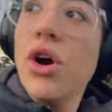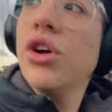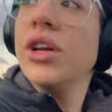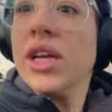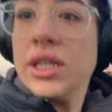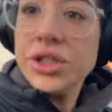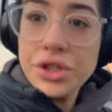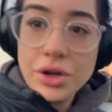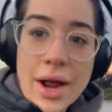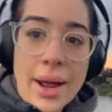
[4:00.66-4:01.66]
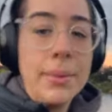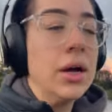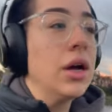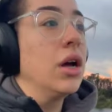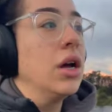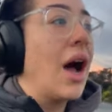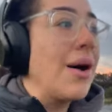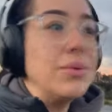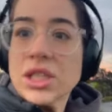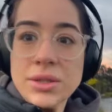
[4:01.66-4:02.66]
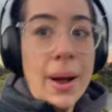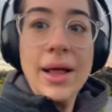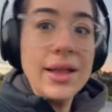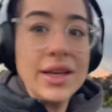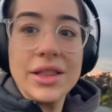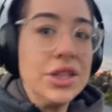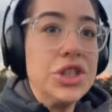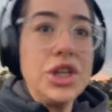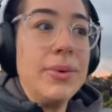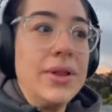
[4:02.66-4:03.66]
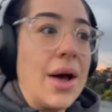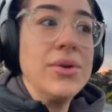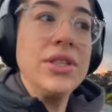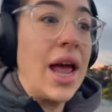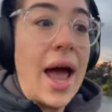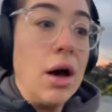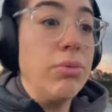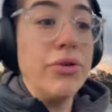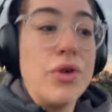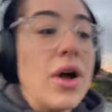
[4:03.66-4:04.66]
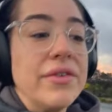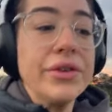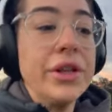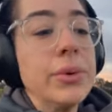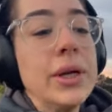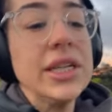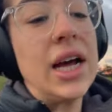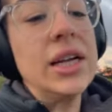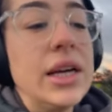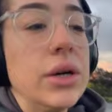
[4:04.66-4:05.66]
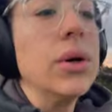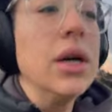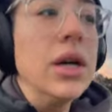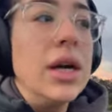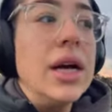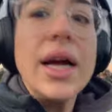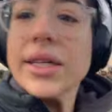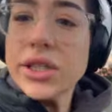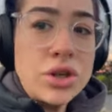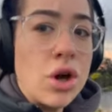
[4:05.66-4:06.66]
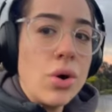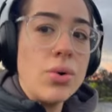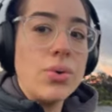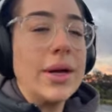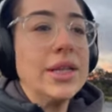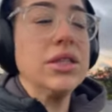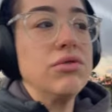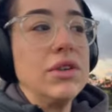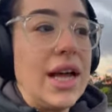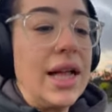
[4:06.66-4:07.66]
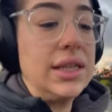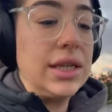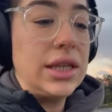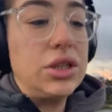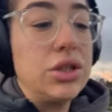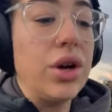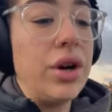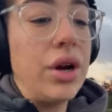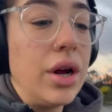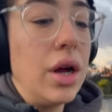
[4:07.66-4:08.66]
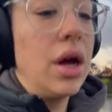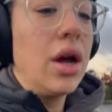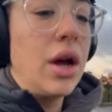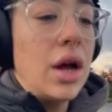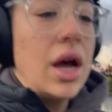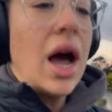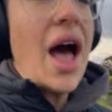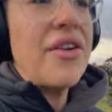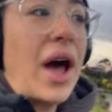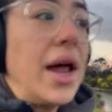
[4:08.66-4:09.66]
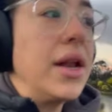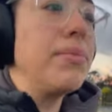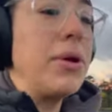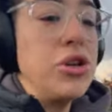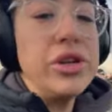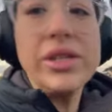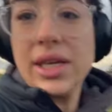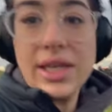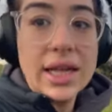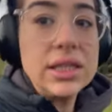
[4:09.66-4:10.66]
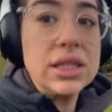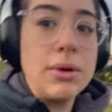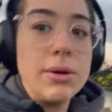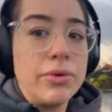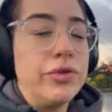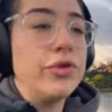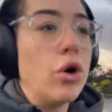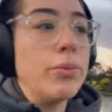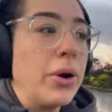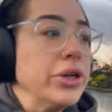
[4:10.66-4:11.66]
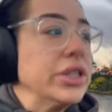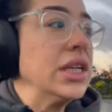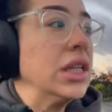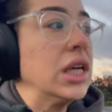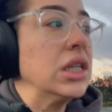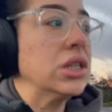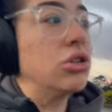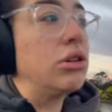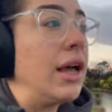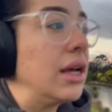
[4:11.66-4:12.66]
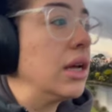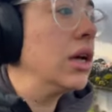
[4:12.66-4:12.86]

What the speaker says: on Instagram, I was smiling at the gym and that was an hour before everything went downhill. It's not always the reality. So I've had it been used against me before, posting things on there,